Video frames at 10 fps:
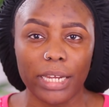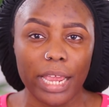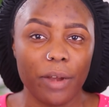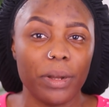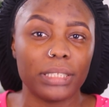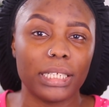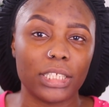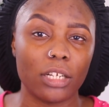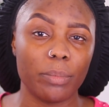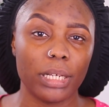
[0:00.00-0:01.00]
the areas that's
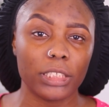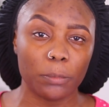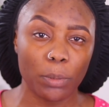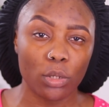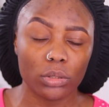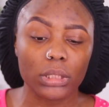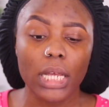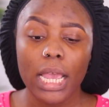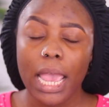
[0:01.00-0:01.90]
gonna be exposed